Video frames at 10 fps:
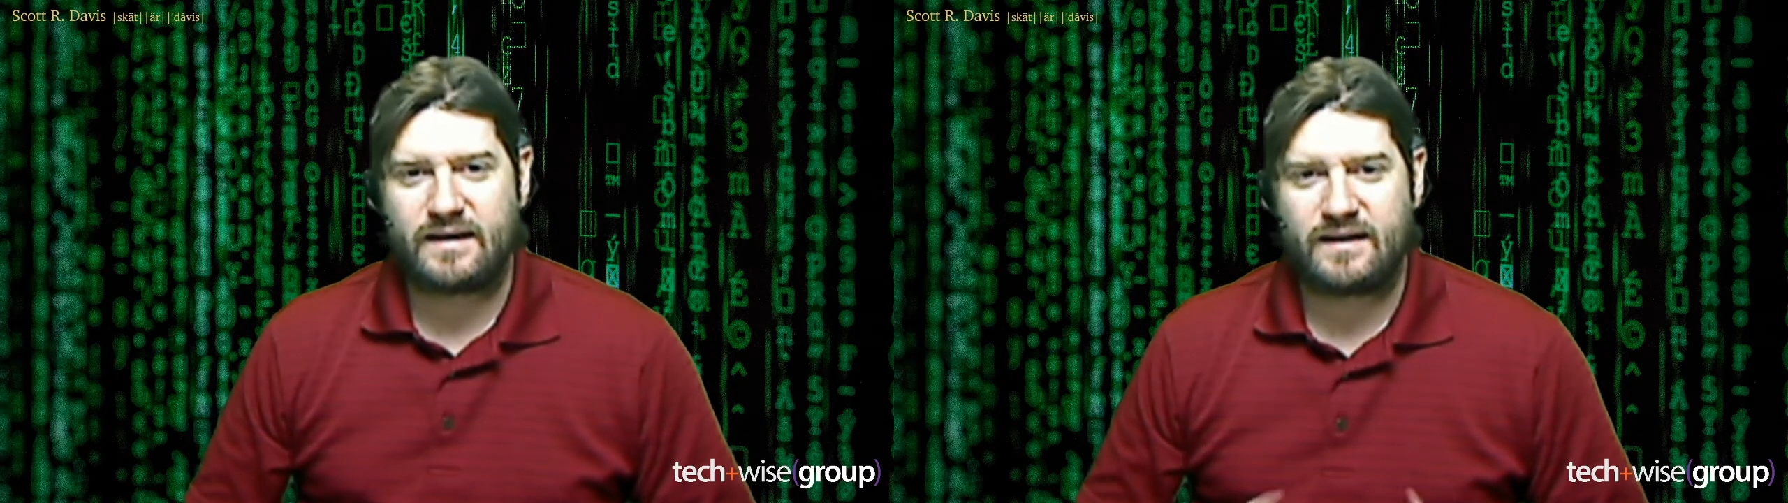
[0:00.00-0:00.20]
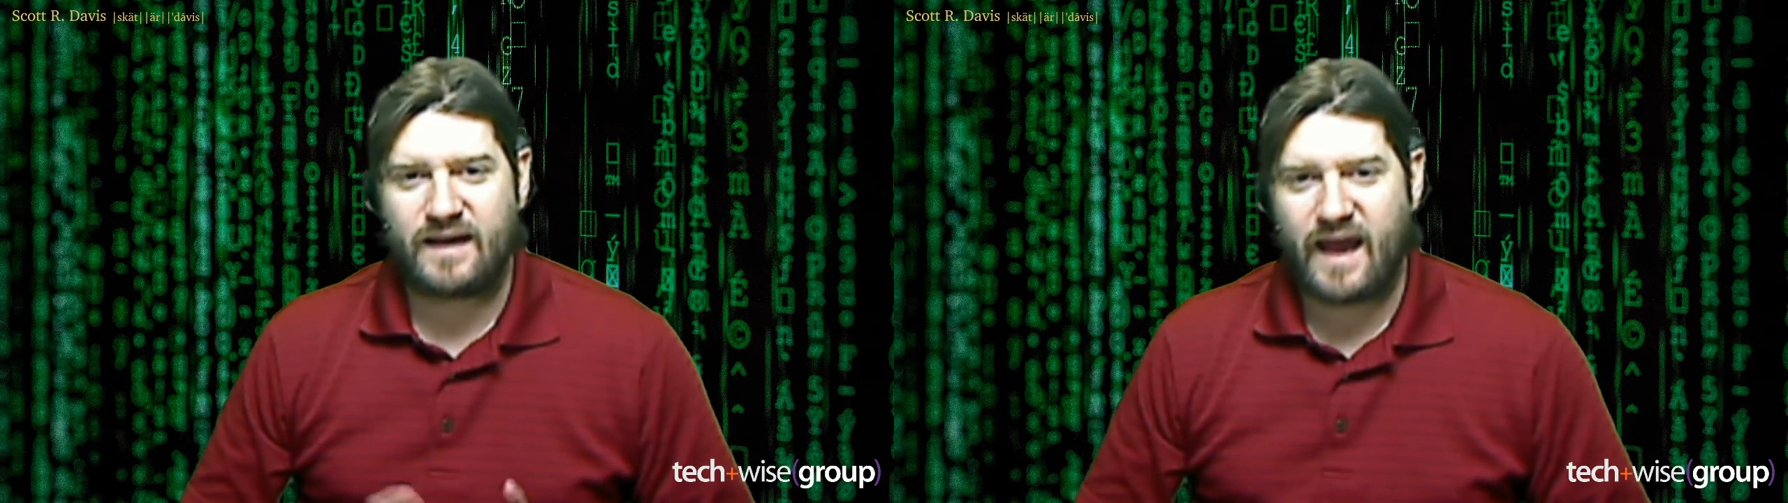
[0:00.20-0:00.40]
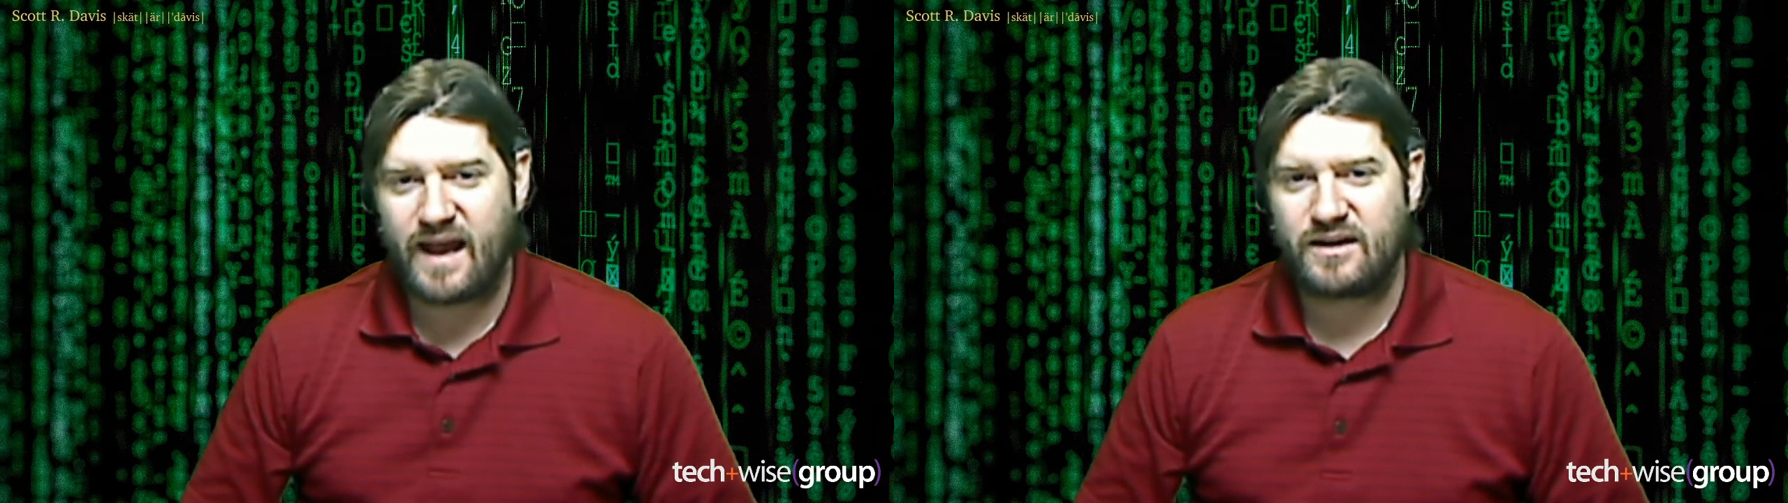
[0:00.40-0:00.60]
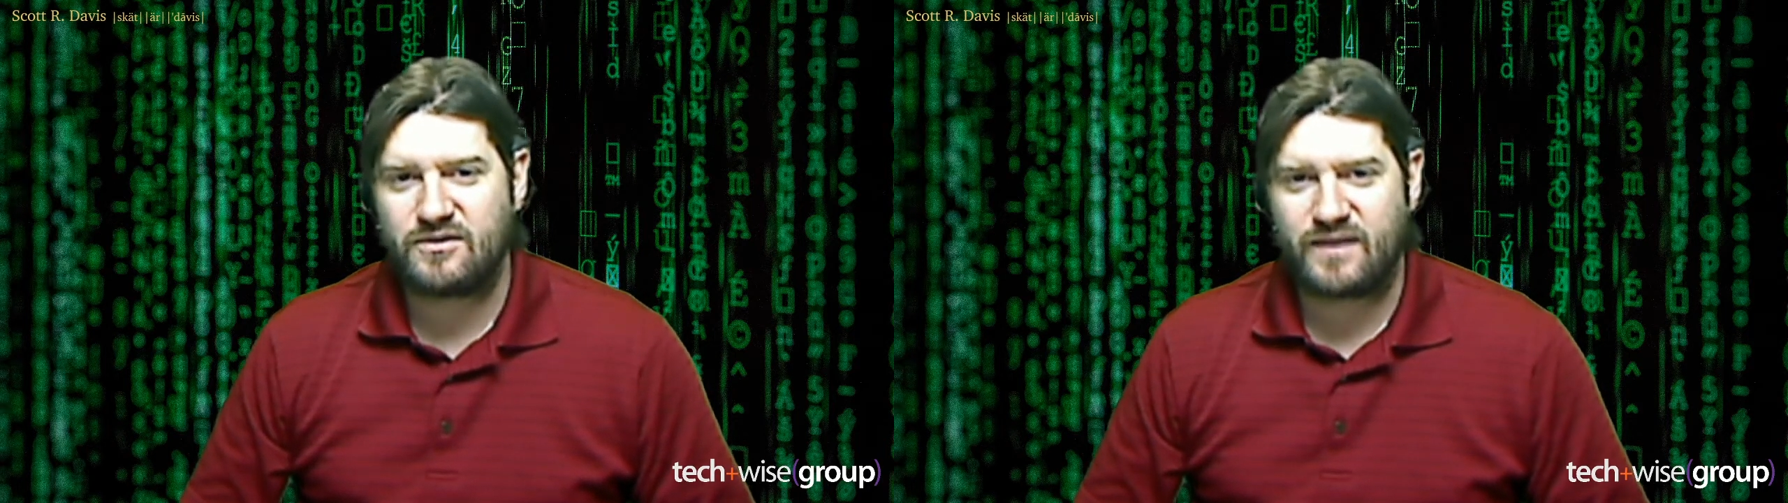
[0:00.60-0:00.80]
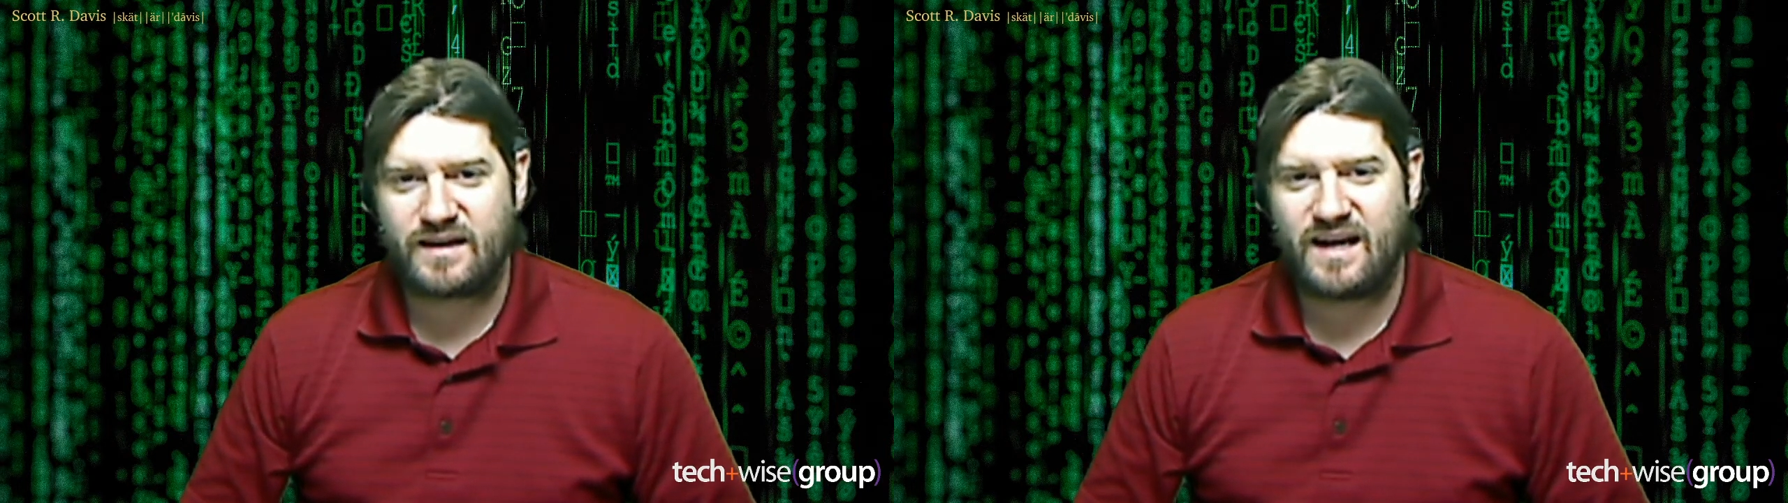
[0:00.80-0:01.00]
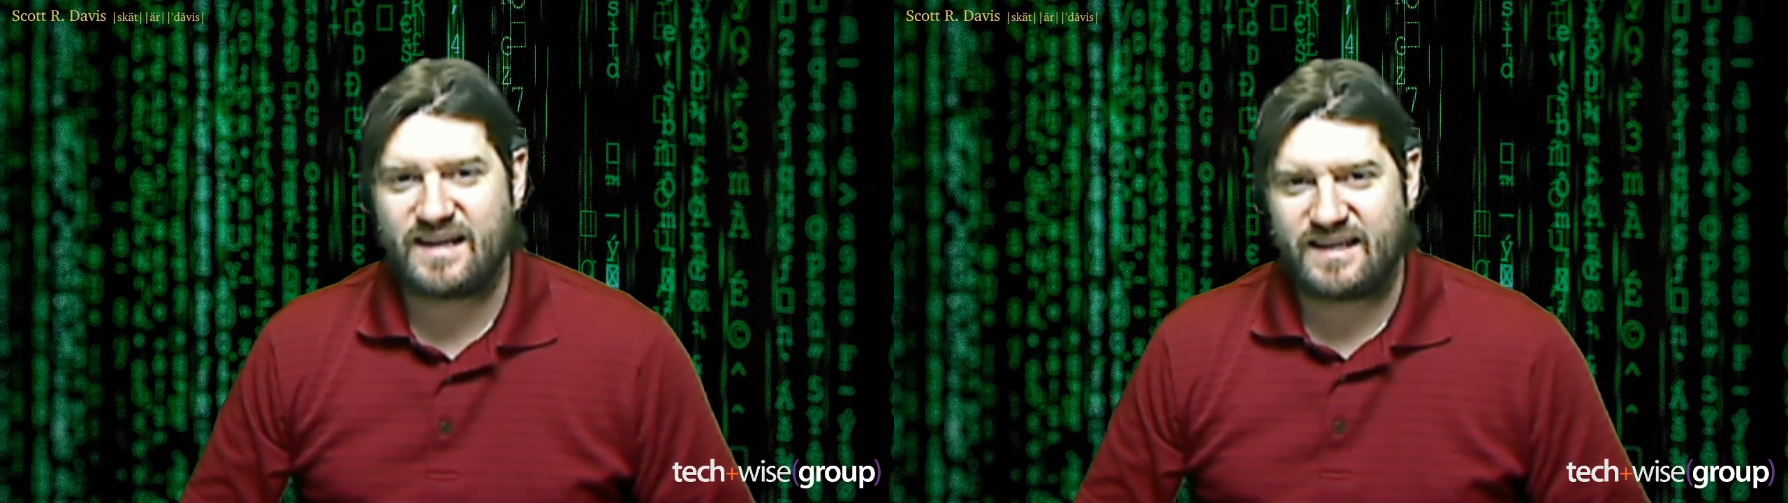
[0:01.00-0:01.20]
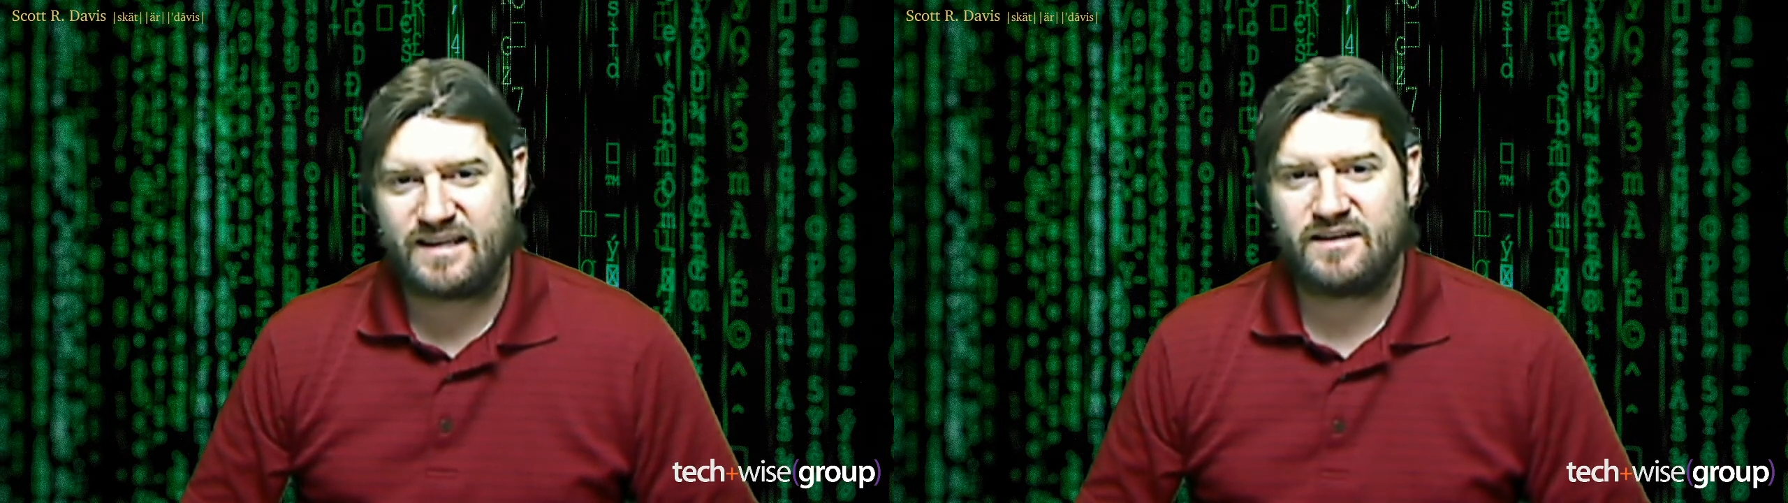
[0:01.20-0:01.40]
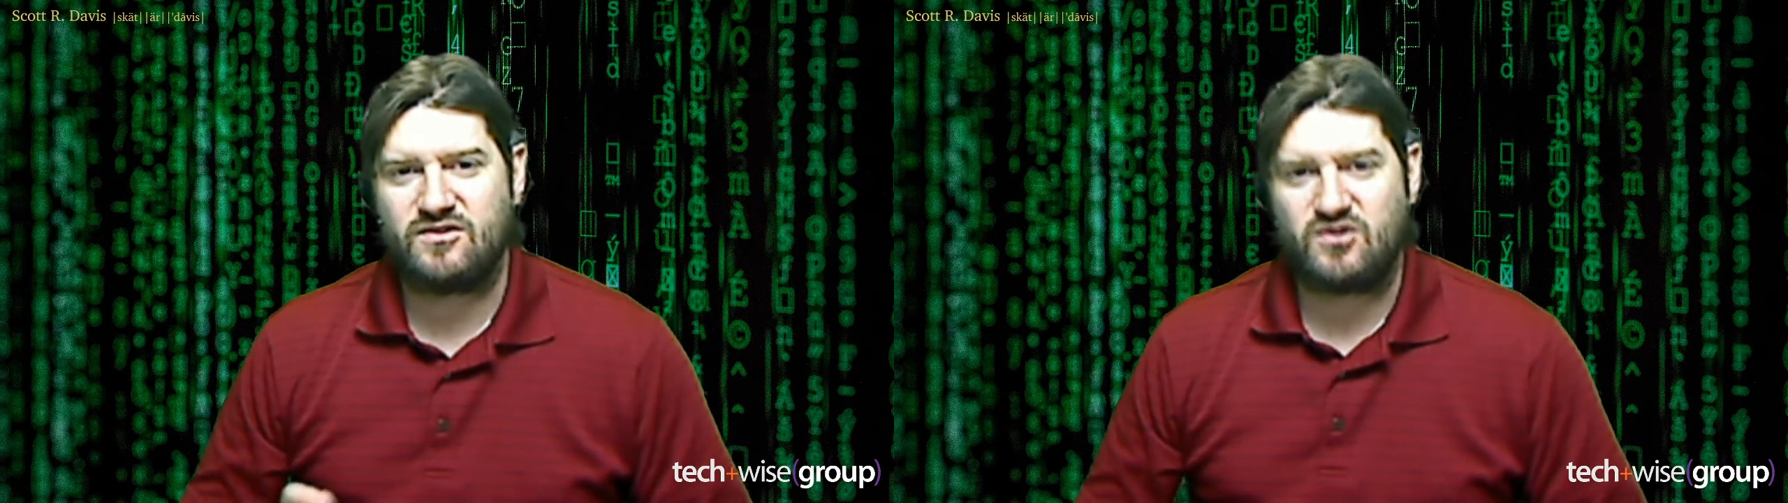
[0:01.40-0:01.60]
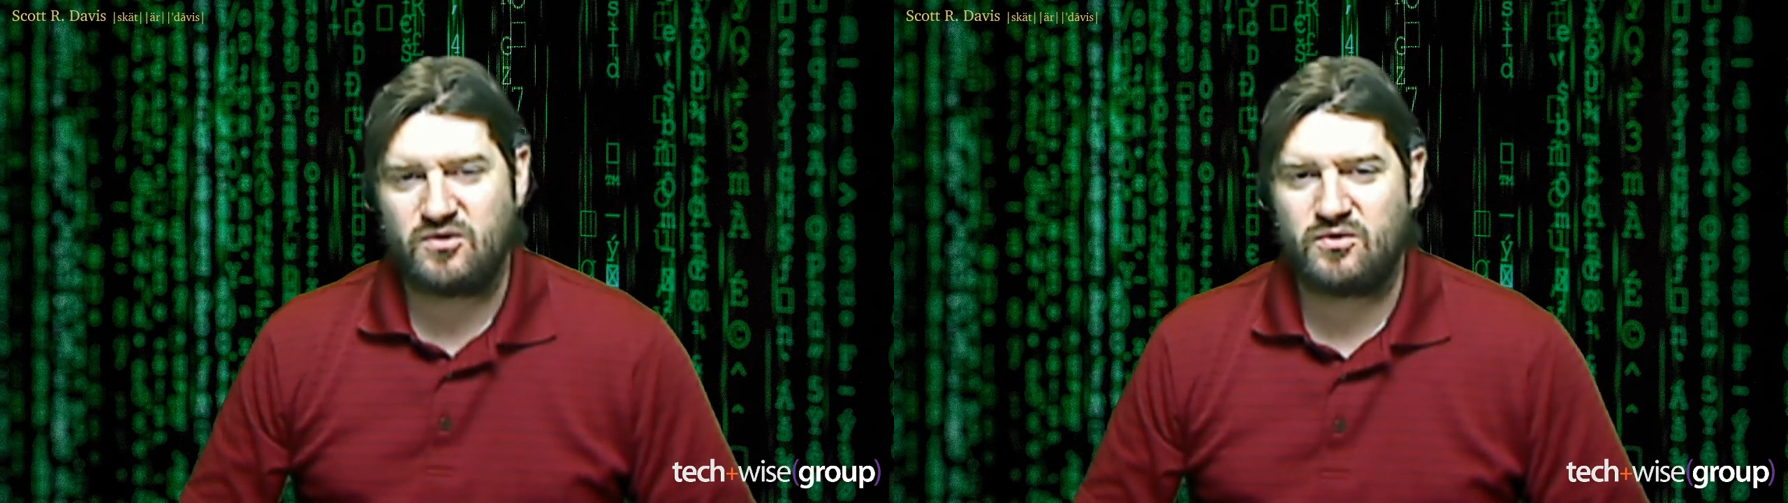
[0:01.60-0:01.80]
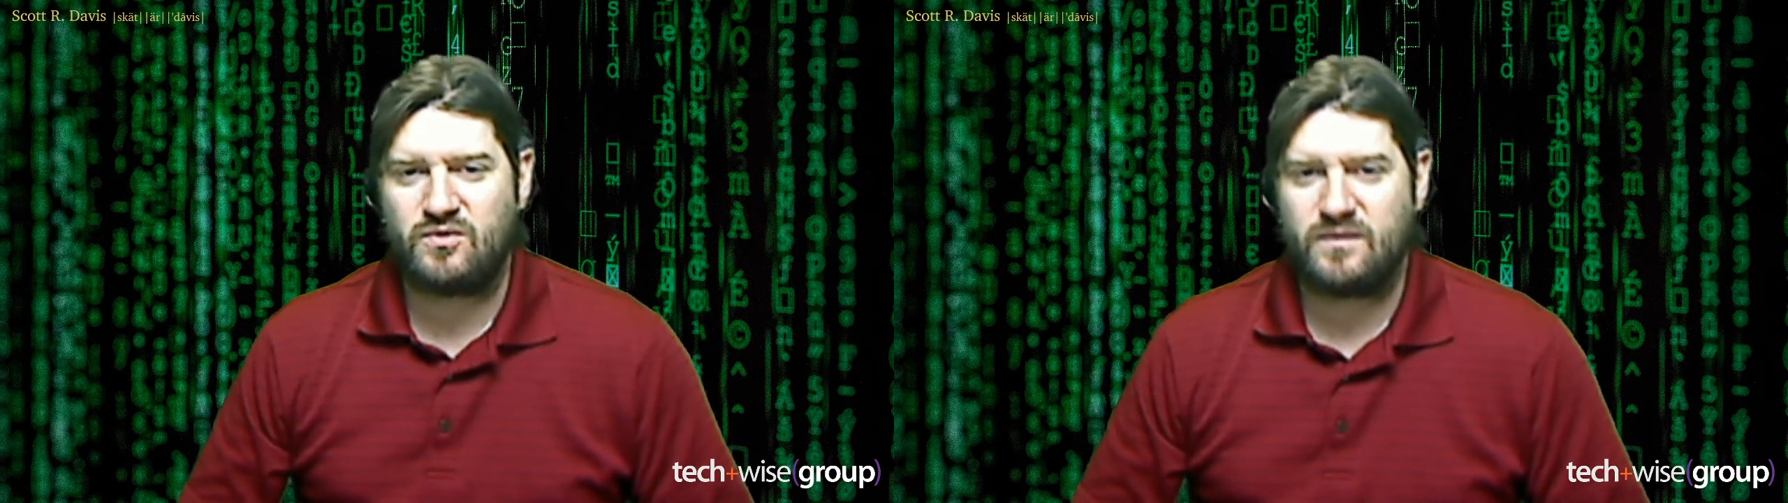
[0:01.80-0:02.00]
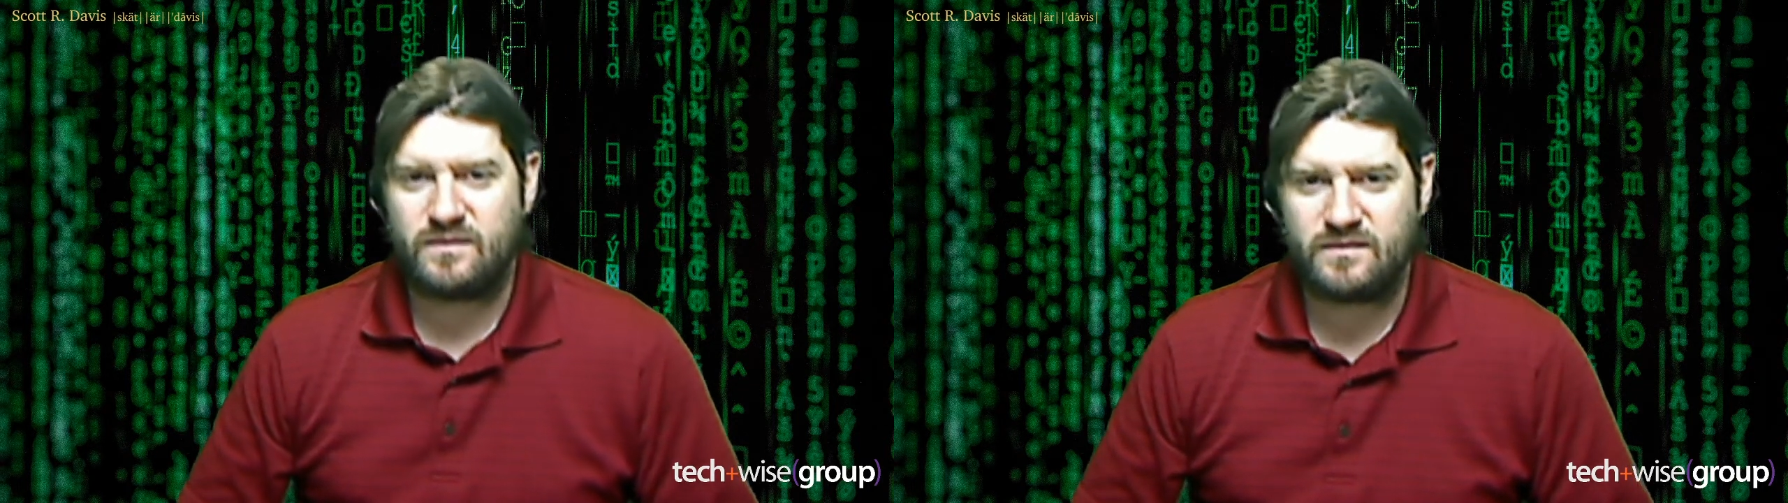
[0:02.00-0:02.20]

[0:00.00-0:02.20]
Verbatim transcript: a hacker that got into,